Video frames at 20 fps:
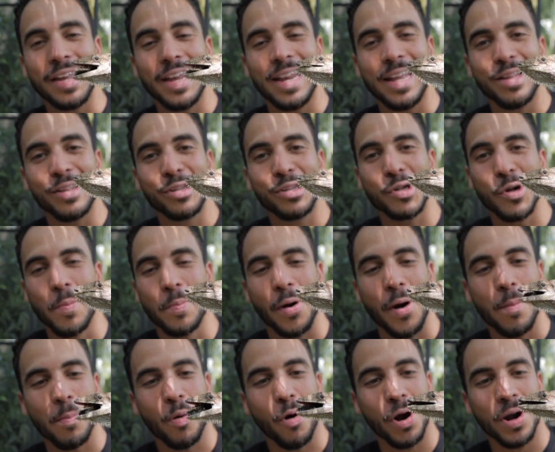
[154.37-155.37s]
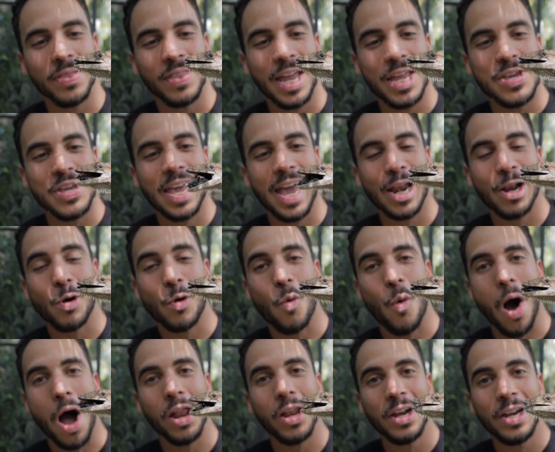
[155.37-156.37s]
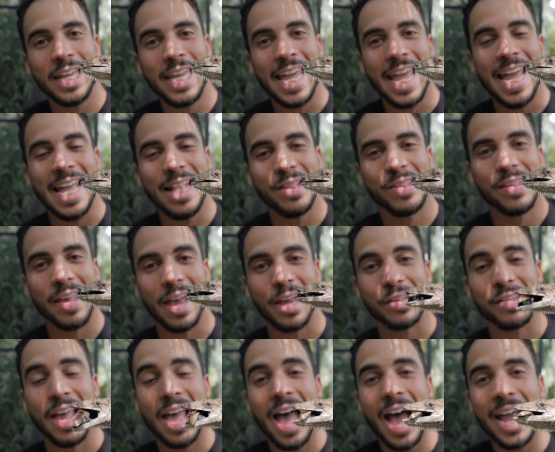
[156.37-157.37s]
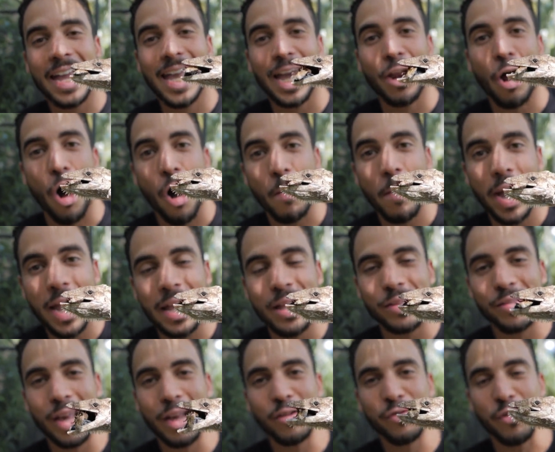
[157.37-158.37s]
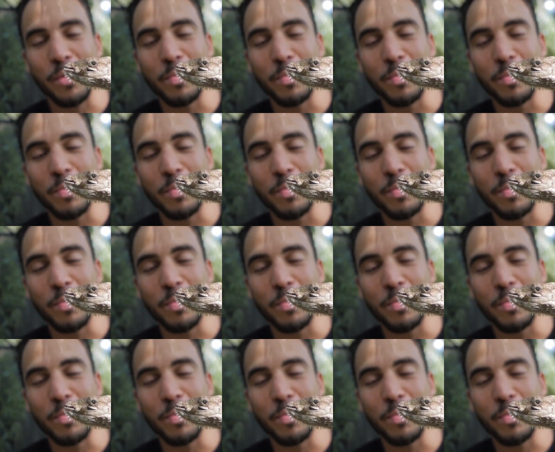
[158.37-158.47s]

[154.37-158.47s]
it is super important that you get quality insects. I get all my insects